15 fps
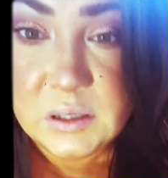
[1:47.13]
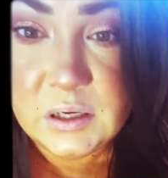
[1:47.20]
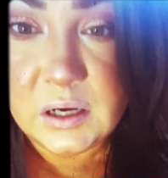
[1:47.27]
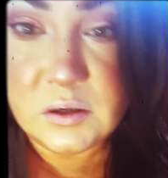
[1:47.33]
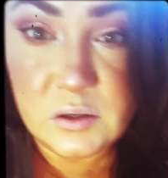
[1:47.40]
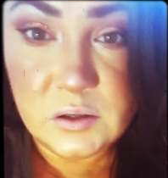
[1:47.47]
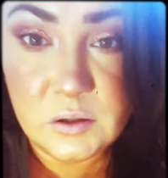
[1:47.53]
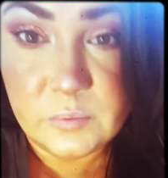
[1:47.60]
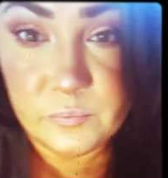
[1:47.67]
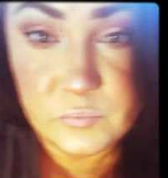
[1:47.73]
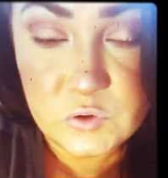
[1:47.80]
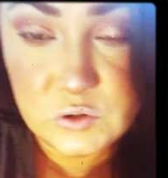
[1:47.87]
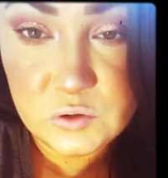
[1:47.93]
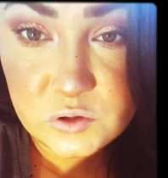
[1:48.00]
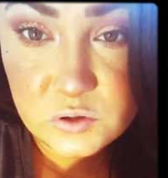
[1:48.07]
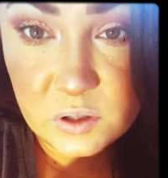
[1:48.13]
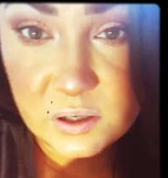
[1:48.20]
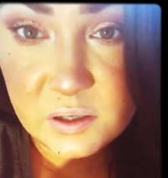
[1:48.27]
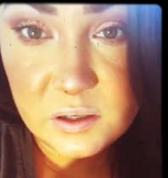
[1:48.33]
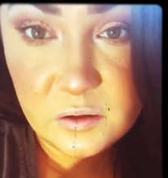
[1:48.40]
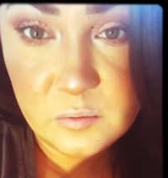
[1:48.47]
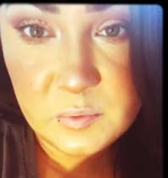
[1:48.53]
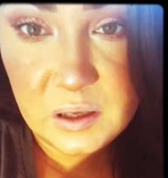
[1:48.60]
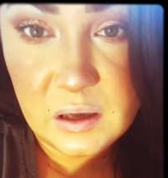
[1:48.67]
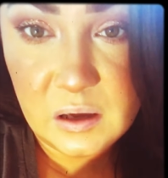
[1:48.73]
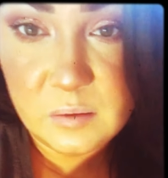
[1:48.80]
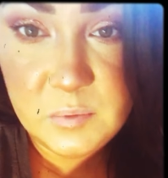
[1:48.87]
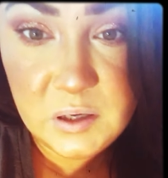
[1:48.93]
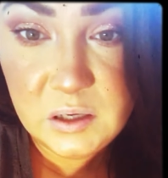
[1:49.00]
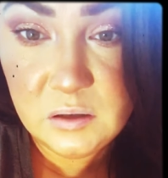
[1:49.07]
I don't know. Dude's trying to kill me. I
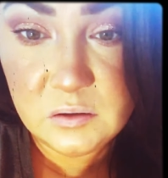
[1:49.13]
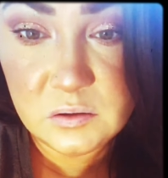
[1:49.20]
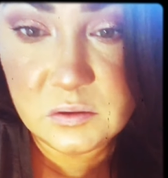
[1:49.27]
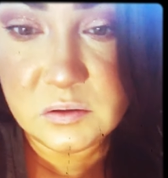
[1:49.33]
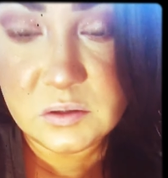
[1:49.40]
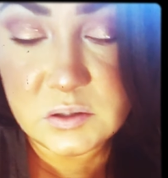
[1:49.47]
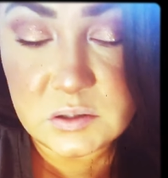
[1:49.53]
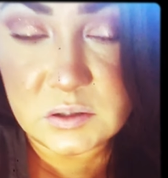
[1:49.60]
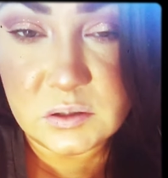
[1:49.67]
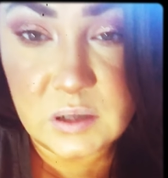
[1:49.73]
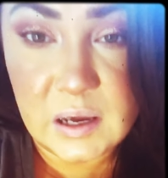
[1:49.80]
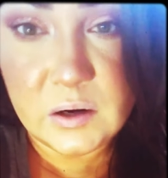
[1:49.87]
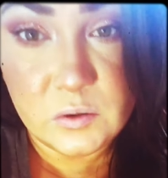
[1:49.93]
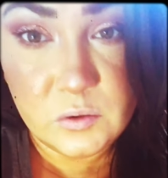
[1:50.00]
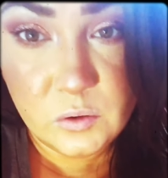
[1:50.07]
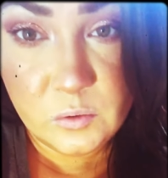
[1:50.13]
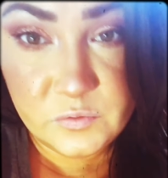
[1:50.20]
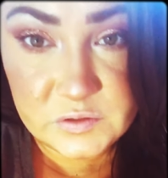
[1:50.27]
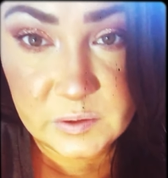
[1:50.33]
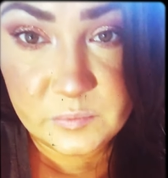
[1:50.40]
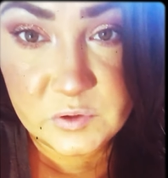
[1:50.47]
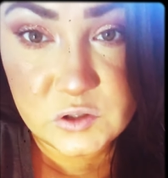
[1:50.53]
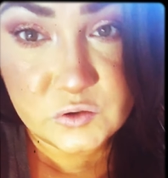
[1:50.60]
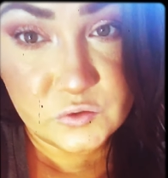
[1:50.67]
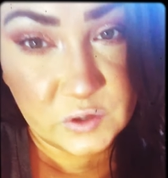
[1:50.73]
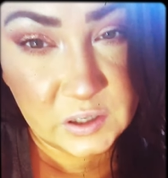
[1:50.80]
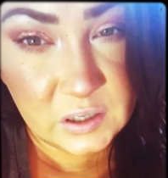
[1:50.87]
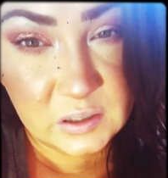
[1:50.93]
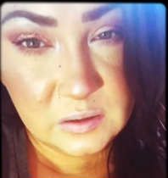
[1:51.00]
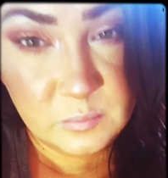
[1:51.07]
mean, listen, I don't know if something
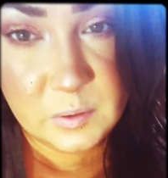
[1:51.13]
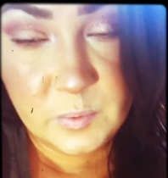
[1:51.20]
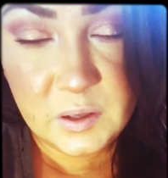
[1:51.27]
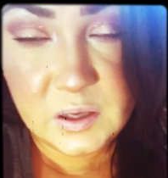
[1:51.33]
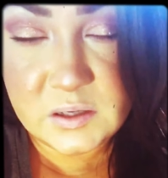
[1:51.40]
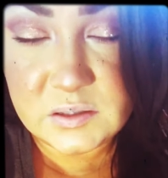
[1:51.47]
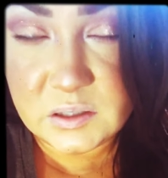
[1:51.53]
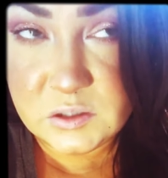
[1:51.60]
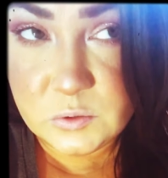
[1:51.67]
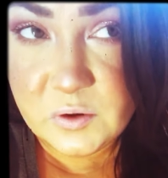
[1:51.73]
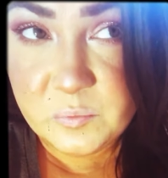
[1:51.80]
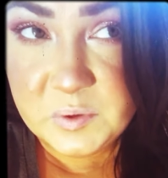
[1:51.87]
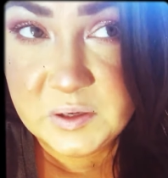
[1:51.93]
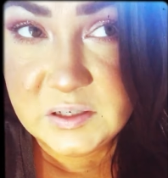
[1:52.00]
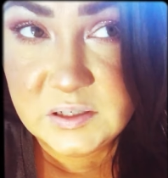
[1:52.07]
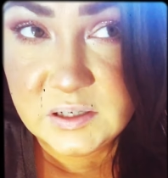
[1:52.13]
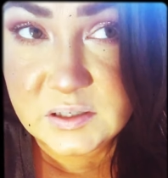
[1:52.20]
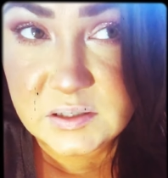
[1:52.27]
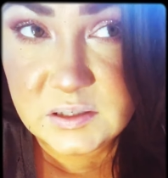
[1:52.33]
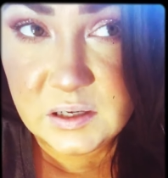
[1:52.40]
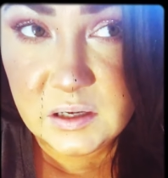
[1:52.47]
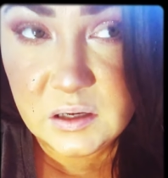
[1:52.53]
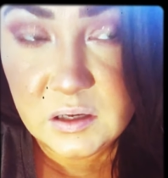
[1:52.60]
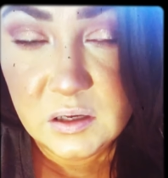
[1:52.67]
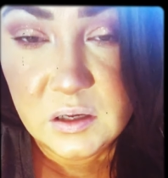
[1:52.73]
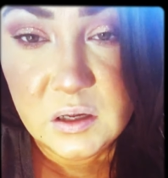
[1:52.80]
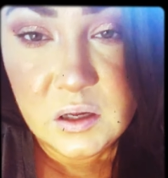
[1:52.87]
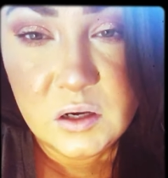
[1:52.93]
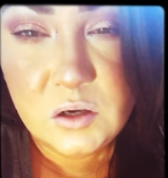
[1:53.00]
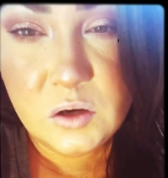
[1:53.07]
triggered it, maybe, because I do have PTSD.
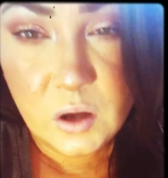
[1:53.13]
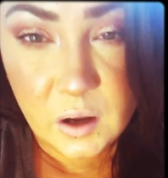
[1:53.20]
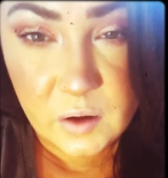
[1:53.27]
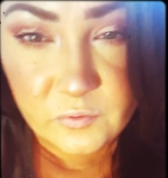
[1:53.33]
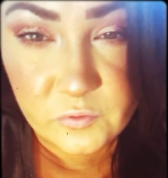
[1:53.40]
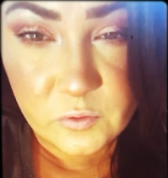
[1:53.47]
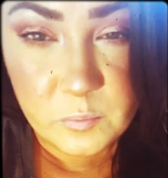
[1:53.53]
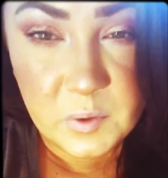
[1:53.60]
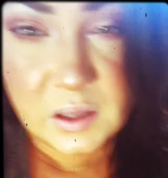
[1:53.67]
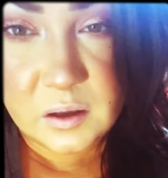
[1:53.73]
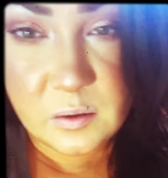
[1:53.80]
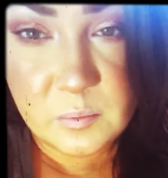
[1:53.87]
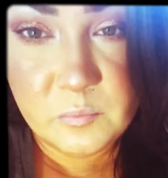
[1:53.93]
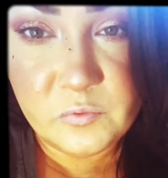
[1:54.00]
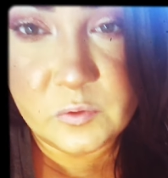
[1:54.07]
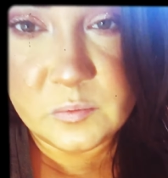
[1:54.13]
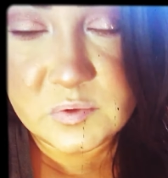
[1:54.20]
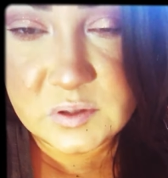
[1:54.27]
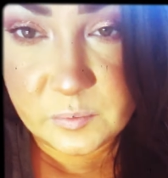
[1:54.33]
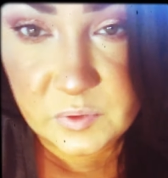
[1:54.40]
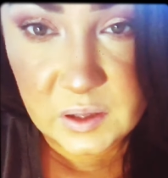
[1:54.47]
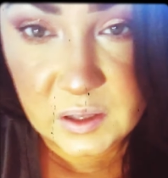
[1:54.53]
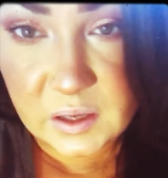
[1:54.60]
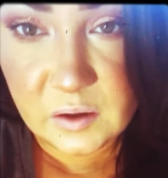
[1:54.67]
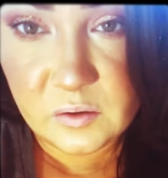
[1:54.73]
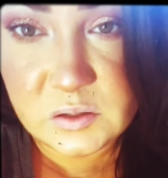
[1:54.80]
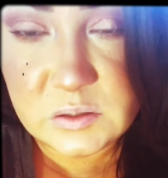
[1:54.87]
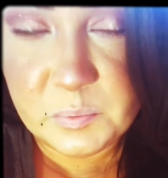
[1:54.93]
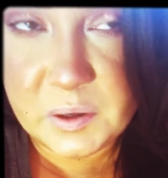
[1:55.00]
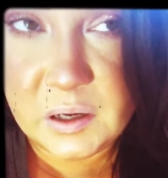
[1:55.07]
Not from him, from something
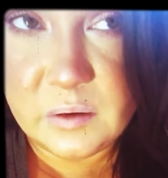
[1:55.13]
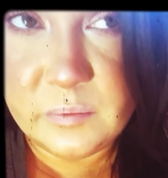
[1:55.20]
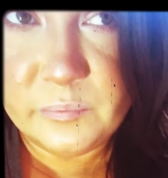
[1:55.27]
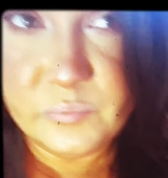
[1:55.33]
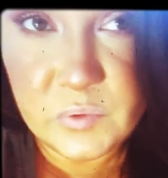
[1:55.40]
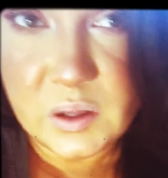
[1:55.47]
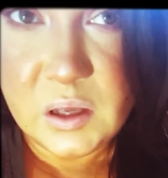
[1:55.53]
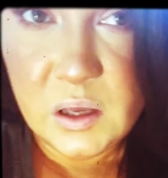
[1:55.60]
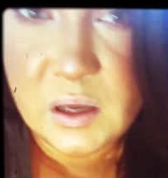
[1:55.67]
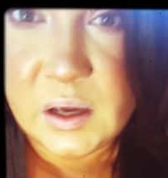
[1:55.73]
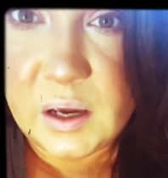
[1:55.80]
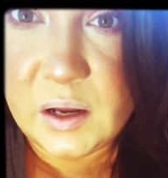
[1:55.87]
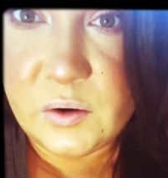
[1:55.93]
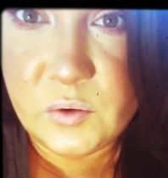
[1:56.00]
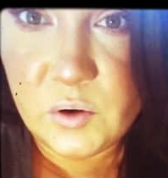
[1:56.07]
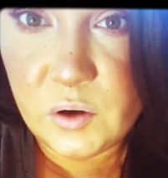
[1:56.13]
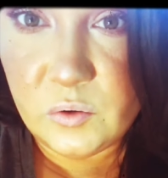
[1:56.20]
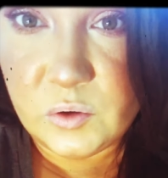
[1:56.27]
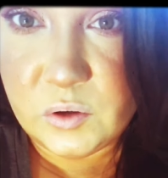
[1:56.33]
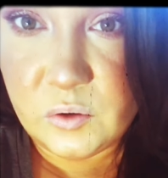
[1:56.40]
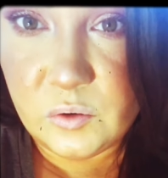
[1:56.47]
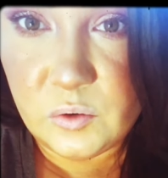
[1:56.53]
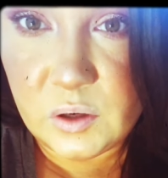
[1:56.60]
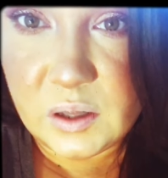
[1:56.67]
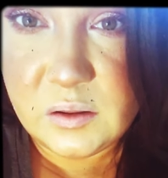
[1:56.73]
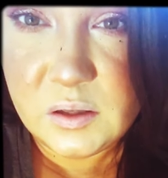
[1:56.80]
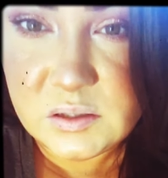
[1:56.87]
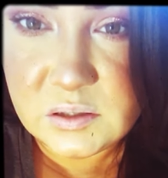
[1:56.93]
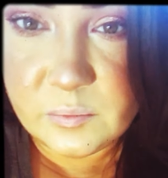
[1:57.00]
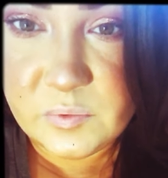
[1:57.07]
else, but I don't know, dude. I
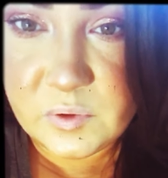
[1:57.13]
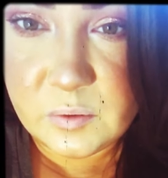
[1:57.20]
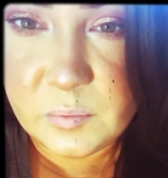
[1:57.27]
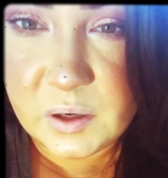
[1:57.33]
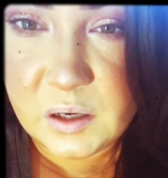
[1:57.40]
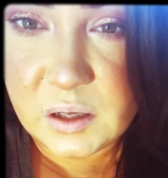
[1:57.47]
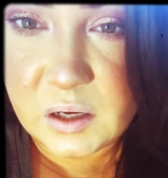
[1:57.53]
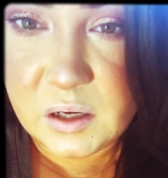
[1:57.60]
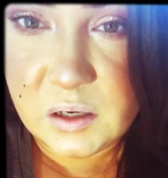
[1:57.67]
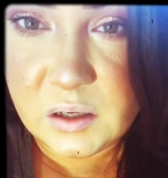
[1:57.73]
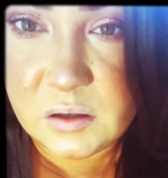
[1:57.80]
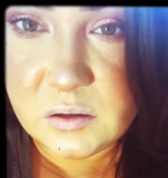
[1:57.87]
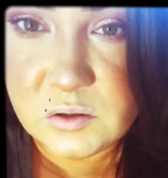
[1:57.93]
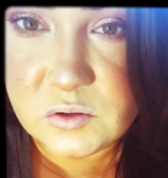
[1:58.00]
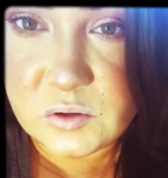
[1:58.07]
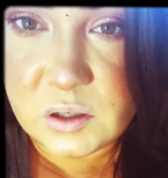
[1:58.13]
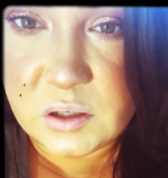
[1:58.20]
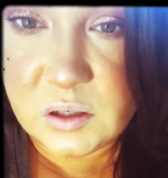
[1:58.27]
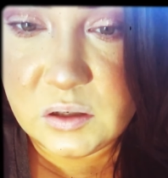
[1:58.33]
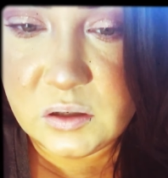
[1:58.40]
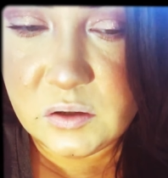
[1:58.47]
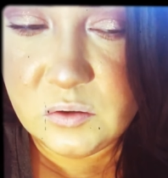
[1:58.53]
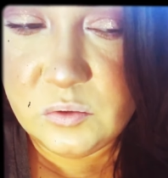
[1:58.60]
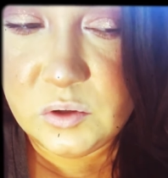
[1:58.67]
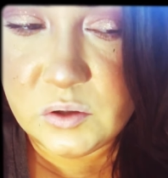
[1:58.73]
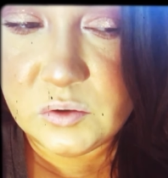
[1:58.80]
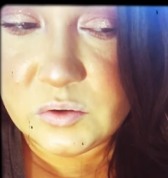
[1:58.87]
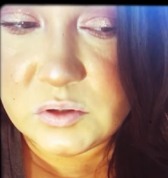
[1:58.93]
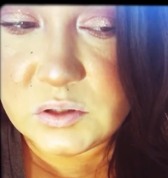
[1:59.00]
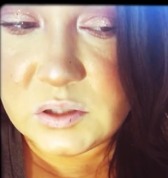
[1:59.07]
think something might have kind of triggered it. Who
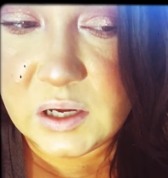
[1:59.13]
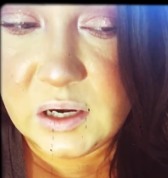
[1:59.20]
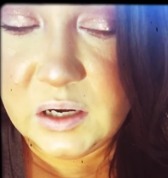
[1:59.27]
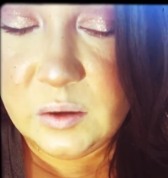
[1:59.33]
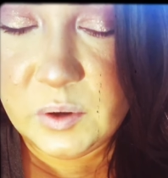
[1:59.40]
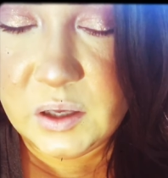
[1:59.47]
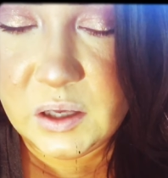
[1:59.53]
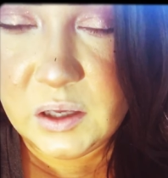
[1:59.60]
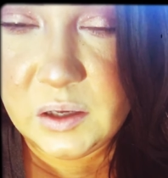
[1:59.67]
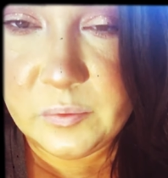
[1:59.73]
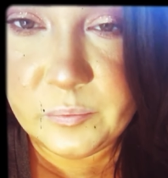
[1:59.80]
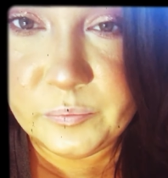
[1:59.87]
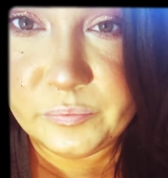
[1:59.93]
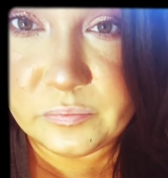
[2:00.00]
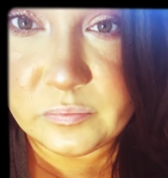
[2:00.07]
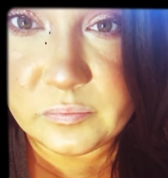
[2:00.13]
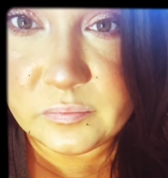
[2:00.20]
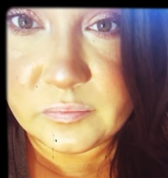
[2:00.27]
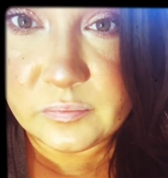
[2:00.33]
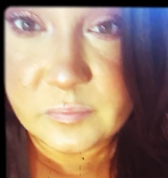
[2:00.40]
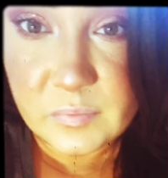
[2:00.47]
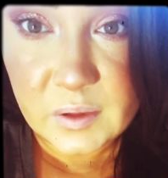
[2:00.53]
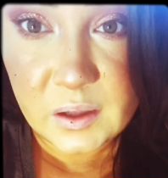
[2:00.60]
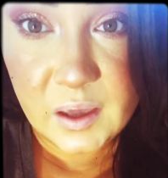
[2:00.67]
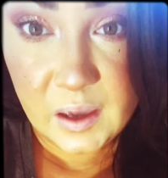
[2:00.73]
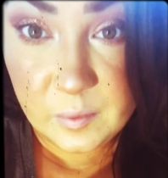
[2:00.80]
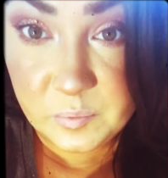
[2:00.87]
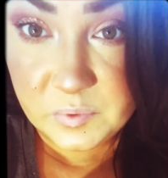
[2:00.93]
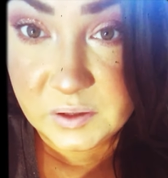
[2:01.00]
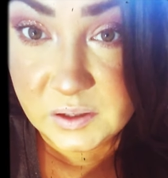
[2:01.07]
knows? Anyway,
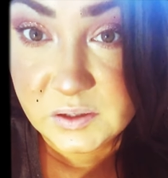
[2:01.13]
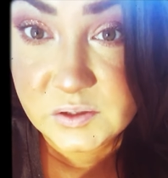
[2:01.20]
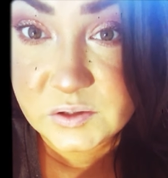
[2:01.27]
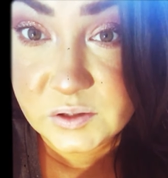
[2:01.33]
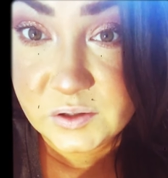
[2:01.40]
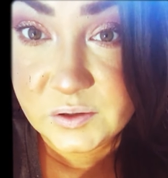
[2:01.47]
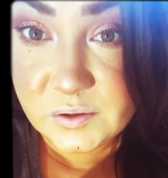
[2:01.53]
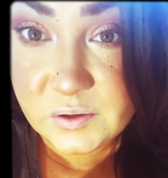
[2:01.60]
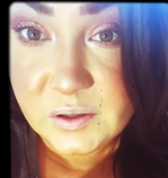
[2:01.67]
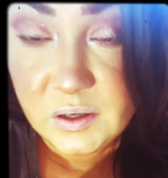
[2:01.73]
happy Easter.